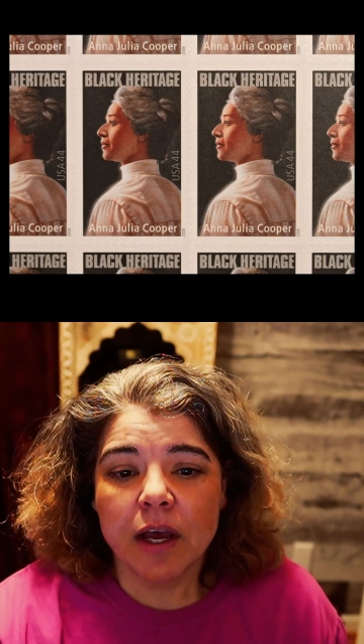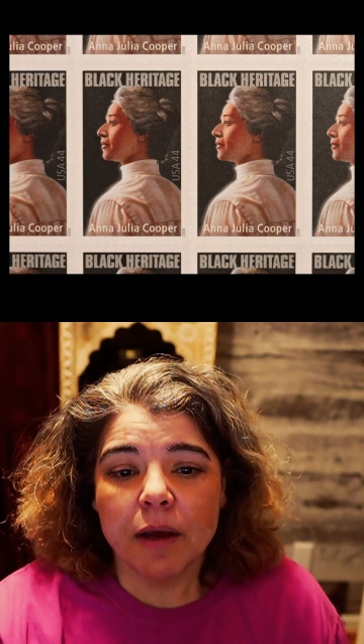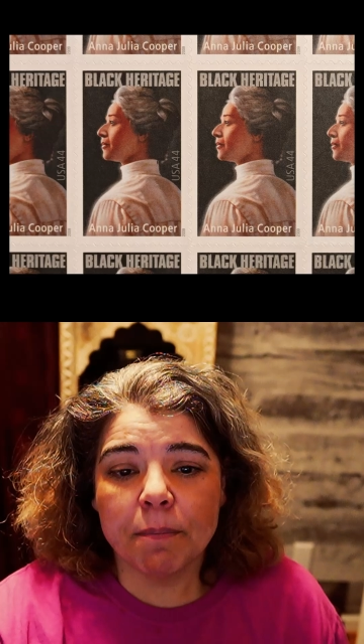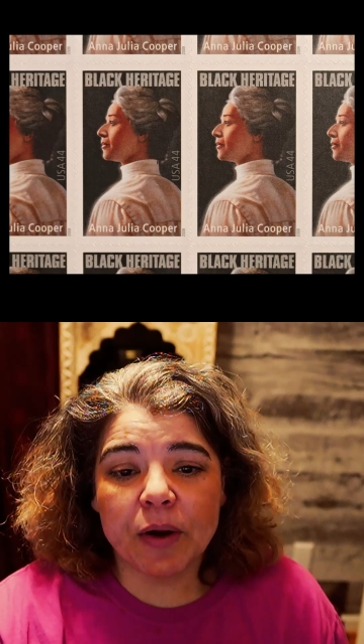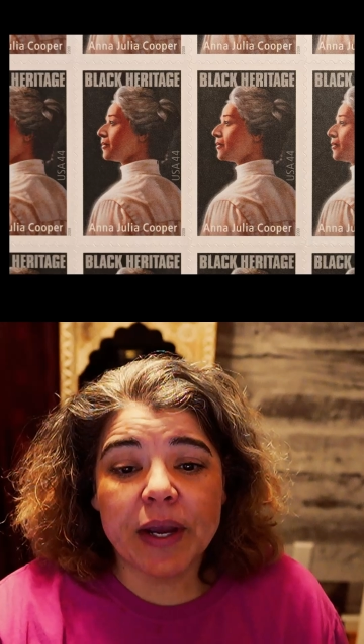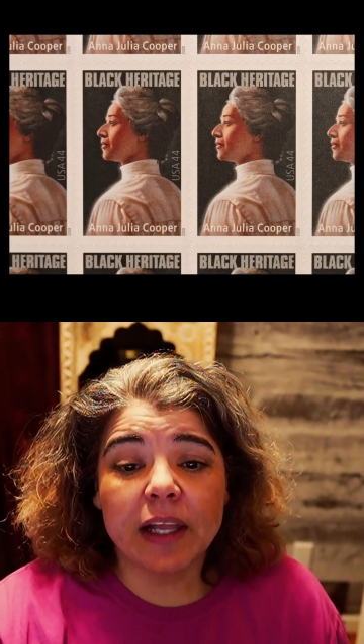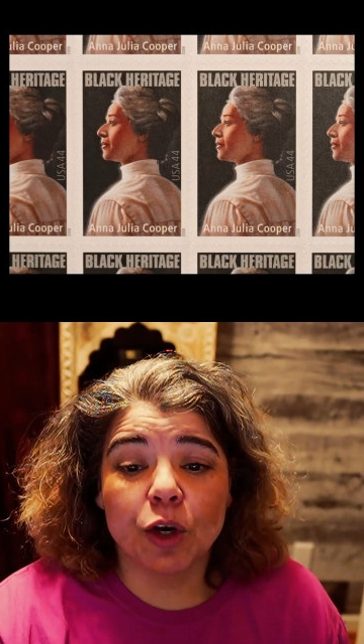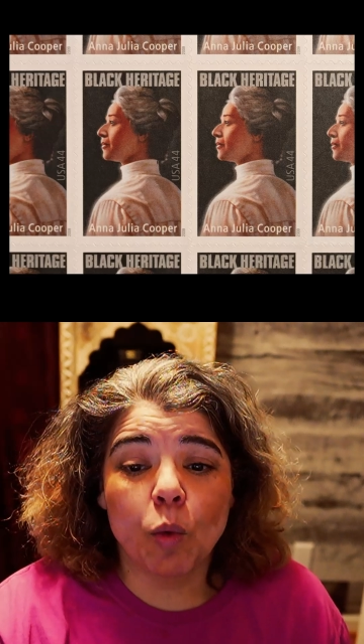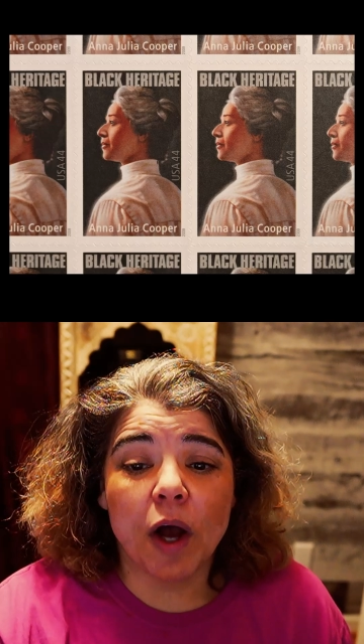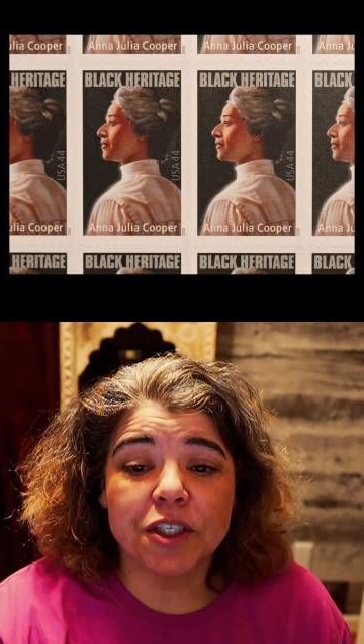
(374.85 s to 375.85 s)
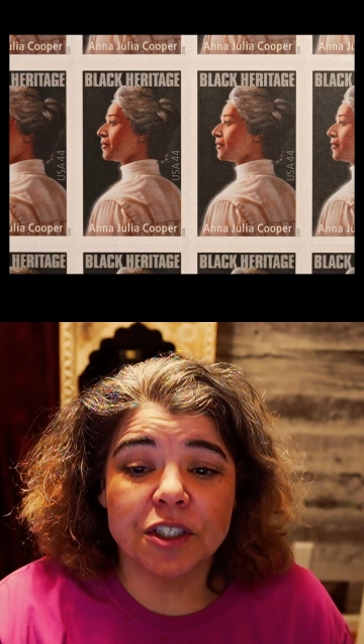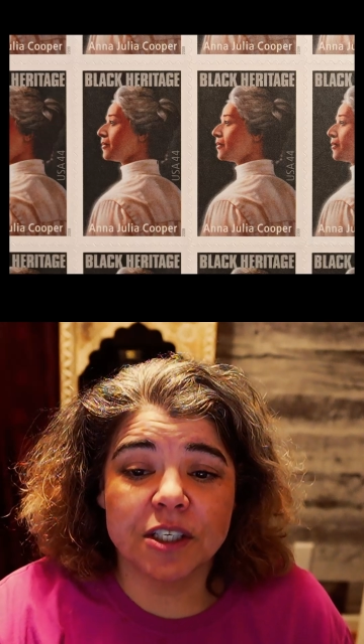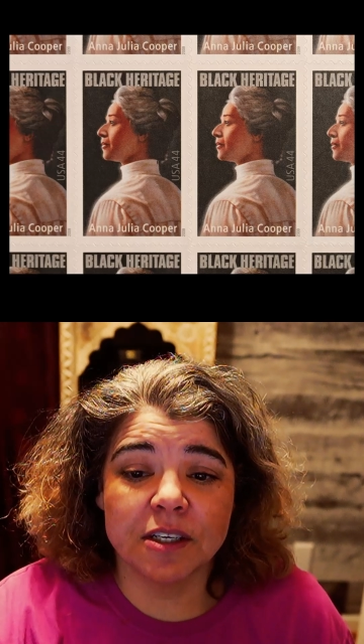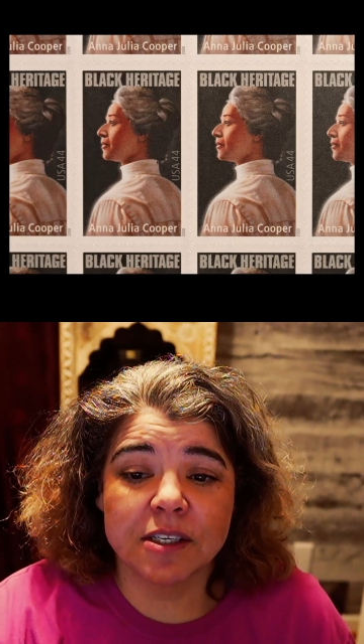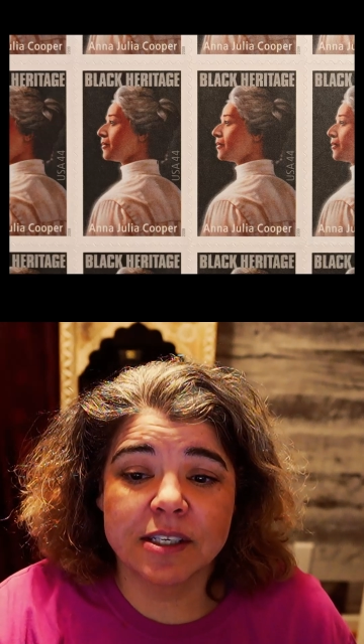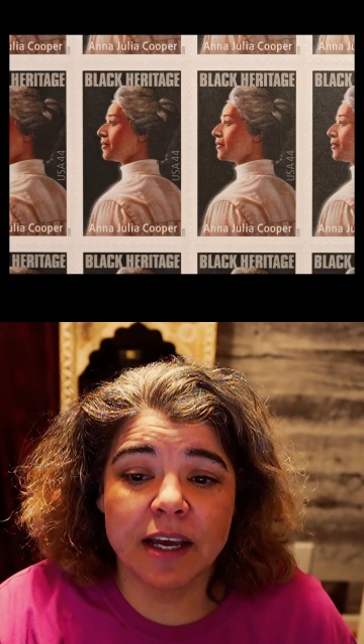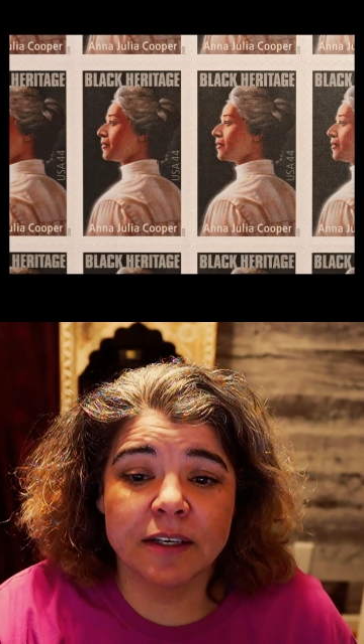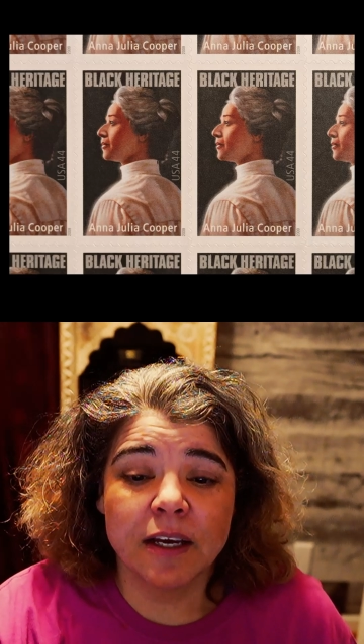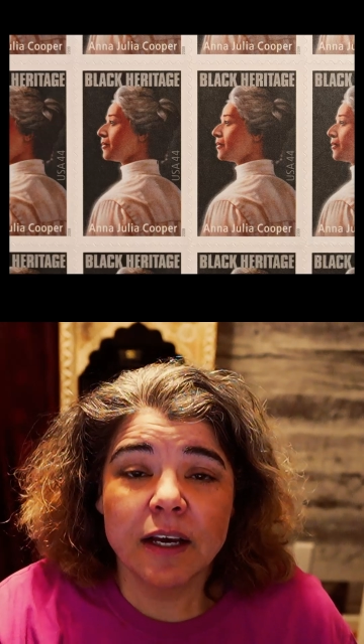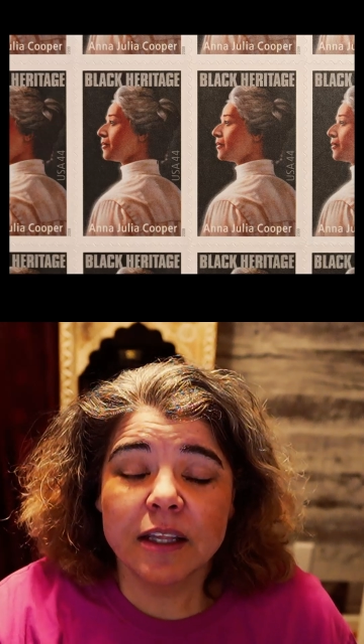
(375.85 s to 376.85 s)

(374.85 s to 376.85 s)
Mary Helen Washington said.